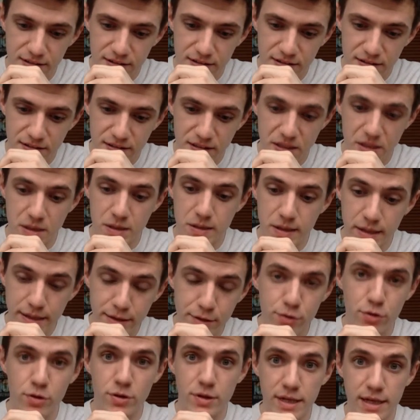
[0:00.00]

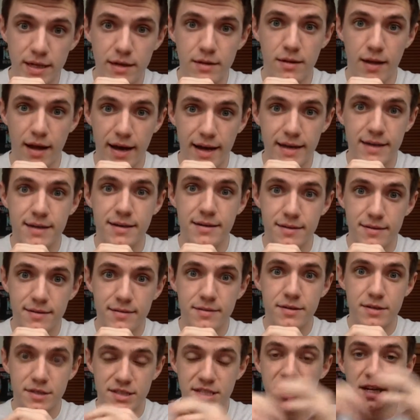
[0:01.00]
literally like
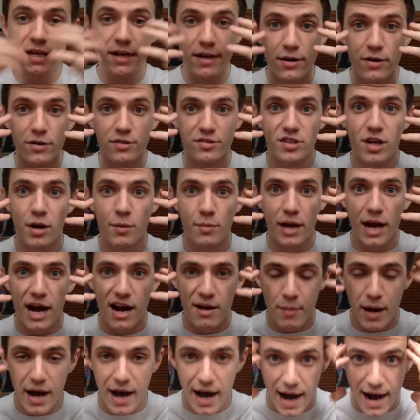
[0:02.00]
tears coming out
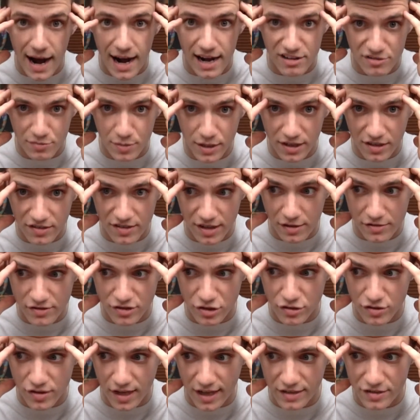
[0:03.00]
of my eyes because I was
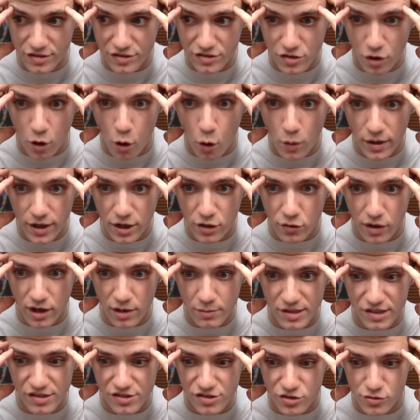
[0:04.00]
just like so
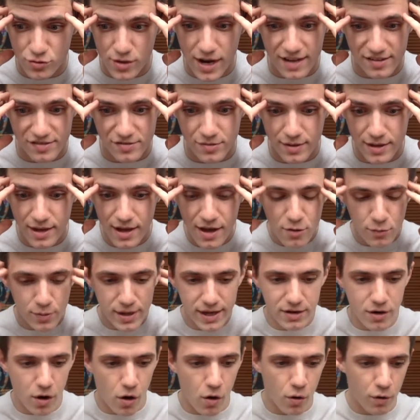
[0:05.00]
incredibly stressed. We
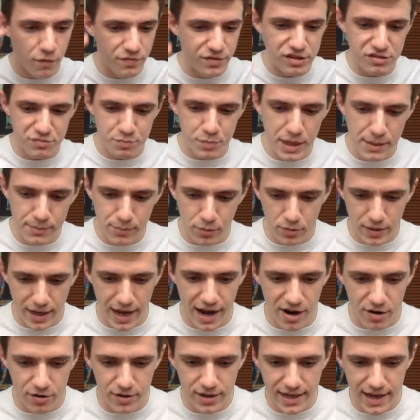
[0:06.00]
had all these people
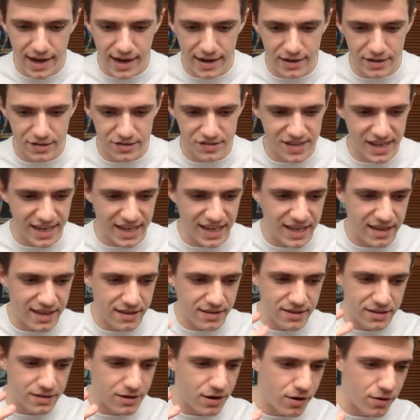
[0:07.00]
counting on us. They
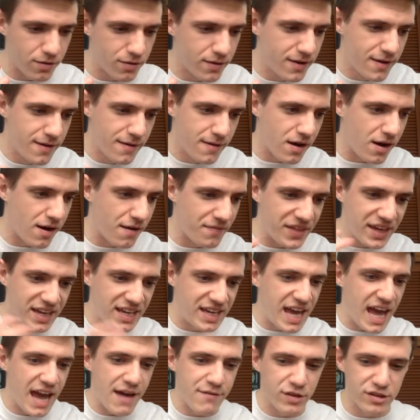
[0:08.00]

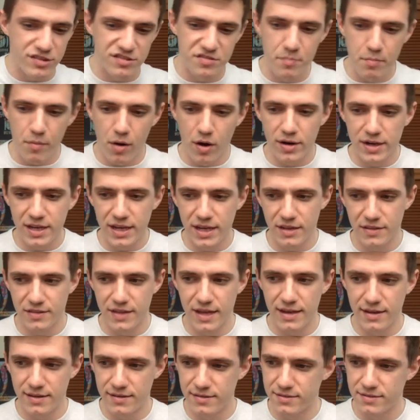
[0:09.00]
gave us money and
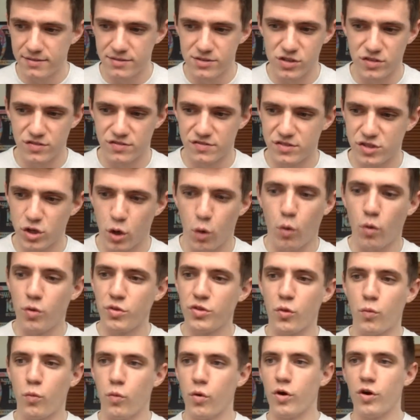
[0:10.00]
they just told
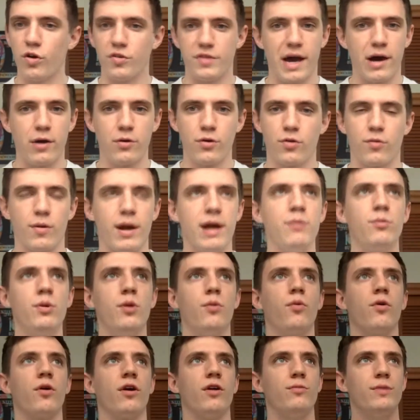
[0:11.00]
the world how great we
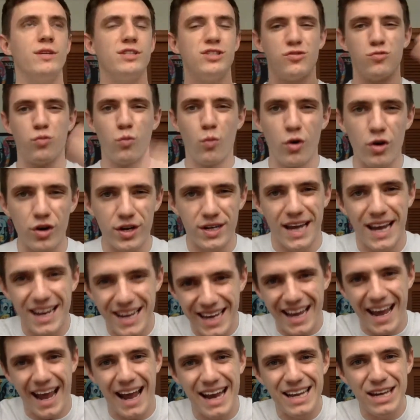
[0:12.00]
were, and we just weren't
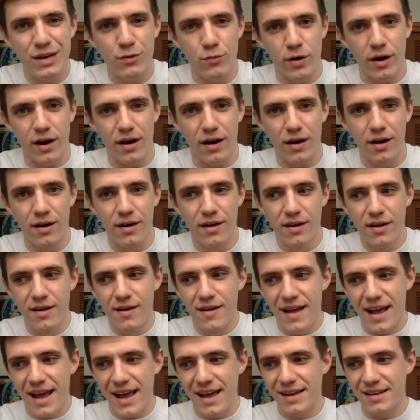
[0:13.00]
getting anywhere.
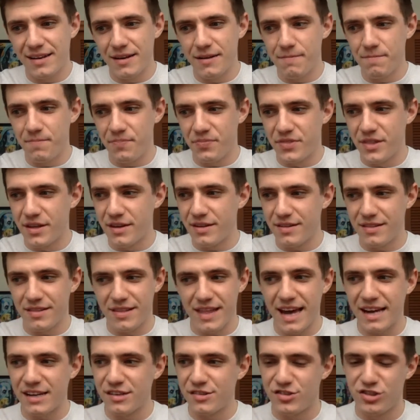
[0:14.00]
And
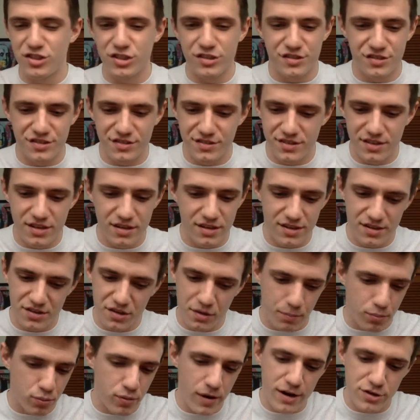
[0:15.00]
that is just
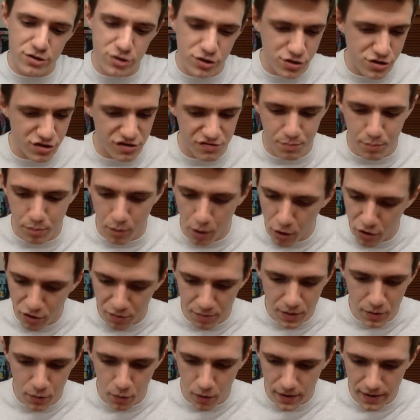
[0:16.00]
the pressure just broke
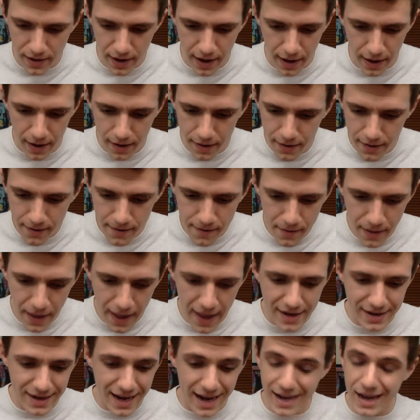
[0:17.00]
me one day.
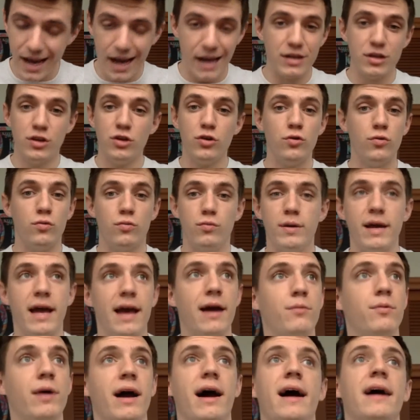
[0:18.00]
And I knew
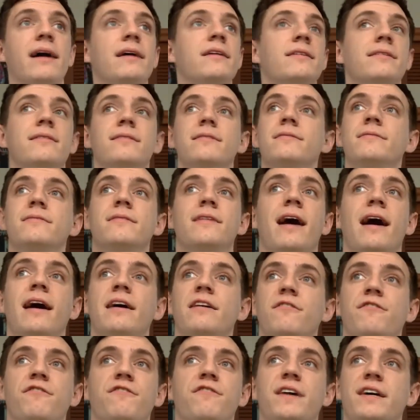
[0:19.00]
I had
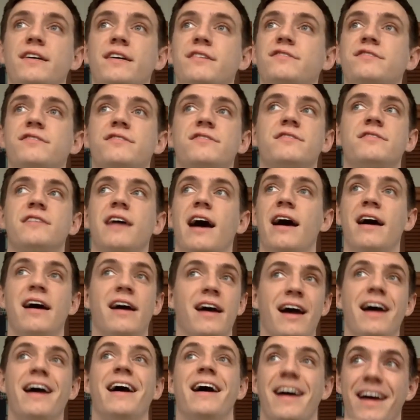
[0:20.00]
to fix
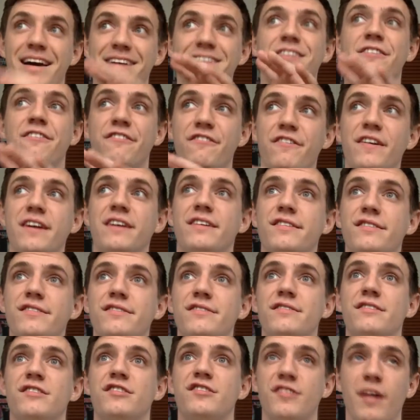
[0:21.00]

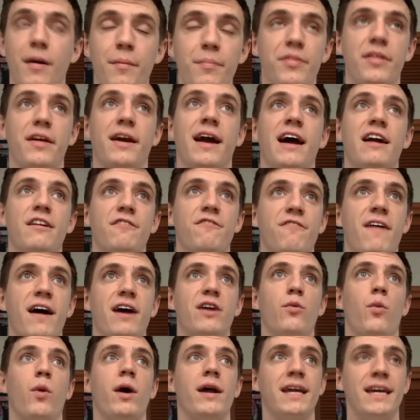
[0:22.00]
something. I had to find
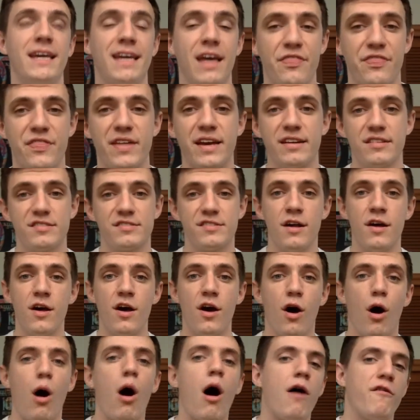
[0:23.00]
a way to get things
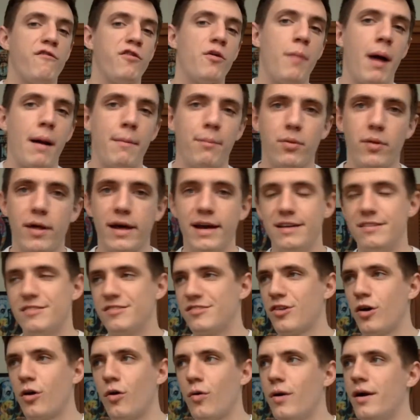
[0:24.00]
off of my plate. And
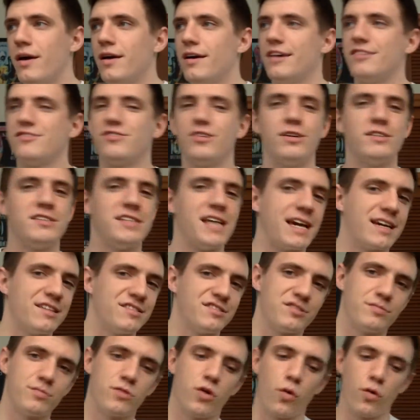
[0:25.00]
so I started taking
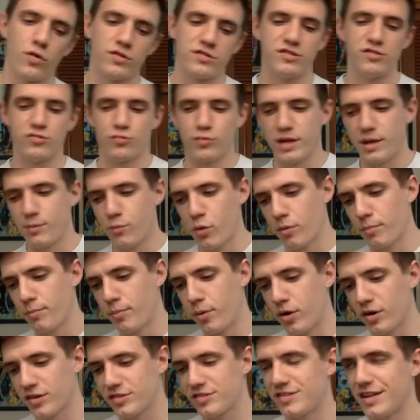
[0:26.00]
some courses, reading more
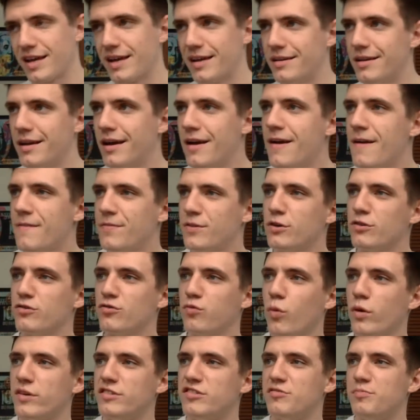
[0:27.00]
books, and there was
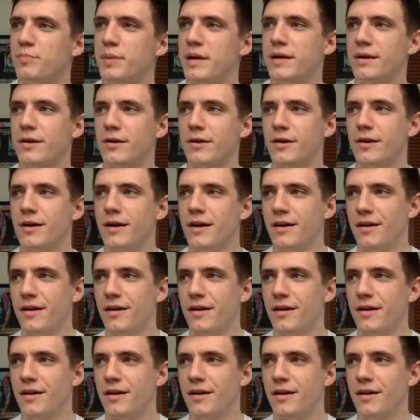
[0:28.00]
one speaker